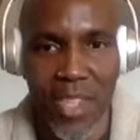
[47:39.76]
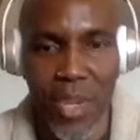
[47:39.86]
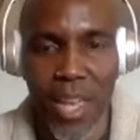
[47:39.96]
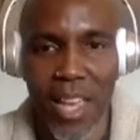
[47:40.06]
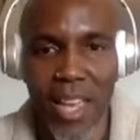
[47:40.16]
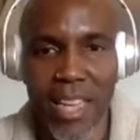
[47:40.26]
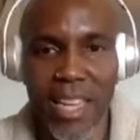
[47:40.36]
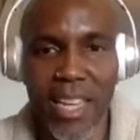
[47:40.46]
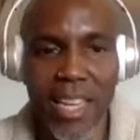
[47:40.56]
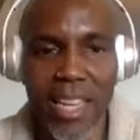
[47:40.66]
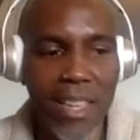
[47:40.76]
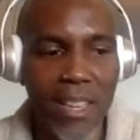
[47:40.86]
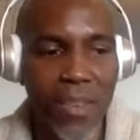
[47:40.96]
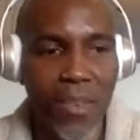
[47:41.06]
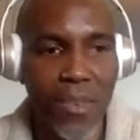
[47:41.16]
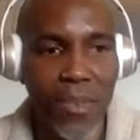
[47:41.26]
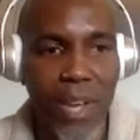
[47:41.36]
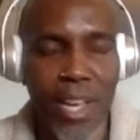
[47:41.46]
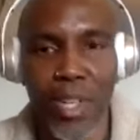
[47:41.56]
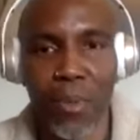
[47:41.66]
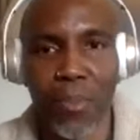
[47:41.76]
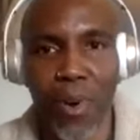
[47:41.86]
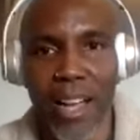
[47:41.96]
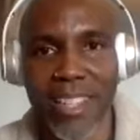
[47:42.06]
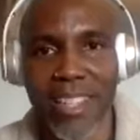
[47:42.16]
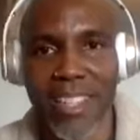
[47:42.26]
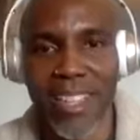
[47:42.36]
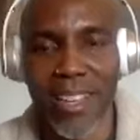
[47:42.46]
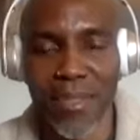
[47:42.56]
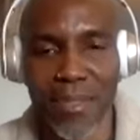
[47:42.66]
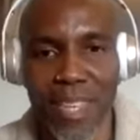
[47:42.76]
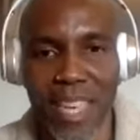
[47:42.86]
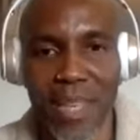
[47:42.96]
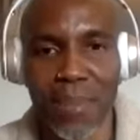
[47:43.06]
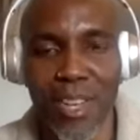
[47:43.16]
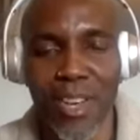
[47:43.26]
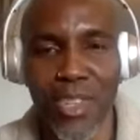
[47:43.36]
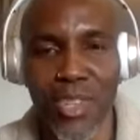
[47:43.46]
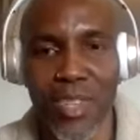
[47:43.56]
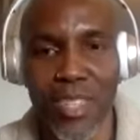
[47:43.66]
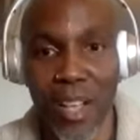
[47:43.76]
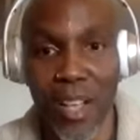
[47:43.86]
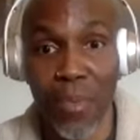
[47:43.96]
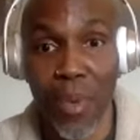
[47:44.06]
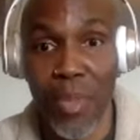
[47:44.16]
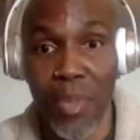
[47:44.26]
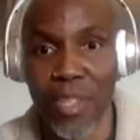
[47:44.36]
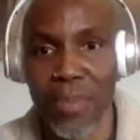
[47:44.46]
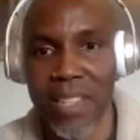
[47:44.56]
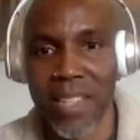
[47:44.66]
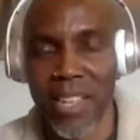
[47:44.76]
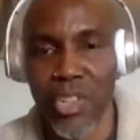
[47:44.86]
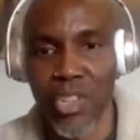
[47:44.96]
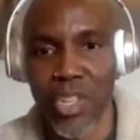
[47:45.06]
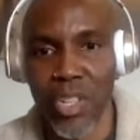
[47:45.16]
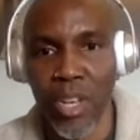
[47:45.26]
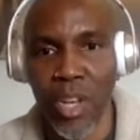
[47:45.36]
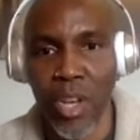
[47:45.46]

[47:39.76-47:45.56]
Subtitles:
So any regular practice of getting beyond yourself, whether it's meditation